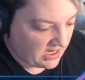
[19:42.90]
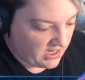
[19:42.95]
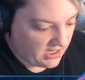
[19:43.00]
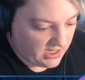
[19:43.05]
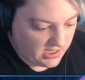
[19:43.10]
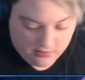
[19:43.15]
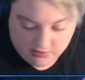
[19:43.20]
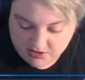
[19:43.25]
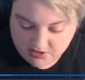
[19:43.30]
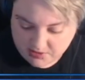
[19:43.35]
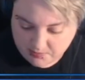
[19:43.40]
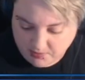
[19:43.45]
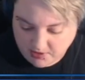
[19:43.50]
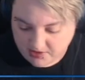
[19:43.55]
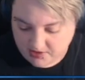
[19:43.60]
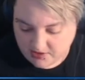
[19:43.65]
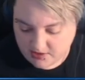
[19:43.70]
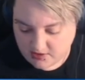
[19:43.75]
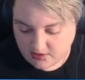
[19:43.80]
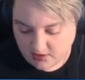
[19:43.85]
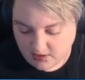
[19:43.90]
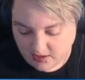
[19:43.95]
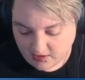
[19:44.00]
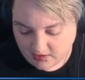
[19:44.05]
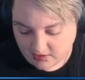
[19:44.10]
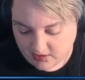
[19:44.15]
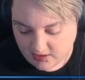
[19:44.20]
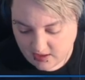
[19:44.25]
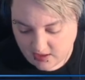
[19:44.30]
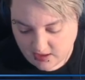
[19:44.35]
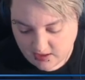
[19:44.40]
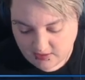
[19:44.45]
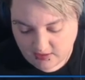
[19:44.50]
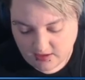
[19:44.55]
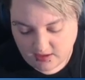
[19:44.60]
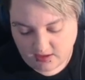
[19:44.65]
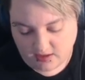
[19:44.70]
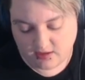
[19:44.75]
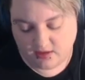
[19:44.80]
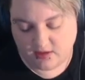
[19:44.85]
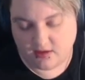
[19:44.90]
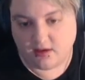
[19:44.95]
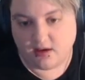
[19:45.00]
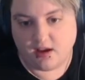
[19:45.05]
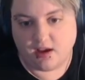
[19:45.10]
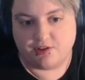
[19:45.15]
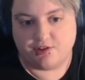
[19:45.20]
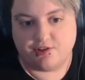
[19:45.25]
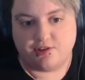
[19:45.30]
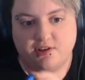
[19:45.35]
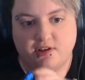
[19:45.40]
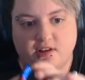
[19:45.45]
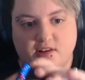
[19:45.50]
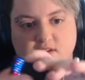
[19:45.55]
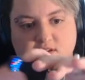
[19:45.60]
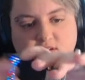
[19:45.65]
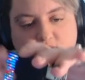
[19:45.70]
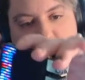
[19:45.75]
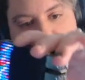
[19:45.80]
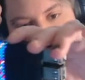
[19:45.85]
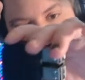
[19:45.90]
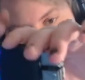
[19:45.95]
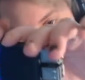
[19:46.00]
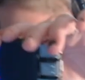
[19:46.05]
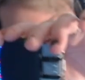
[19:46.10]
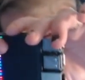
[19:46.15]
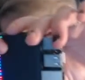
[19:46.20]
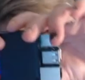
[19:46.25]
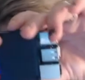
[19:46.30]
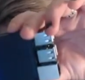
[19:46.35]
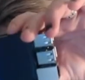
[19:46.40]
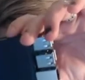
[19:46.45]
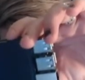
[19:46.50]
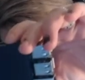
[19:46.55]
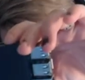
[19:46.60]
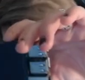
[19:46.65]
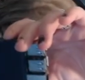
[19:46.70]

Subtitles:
Responded correctly, and then as you can see on the bot,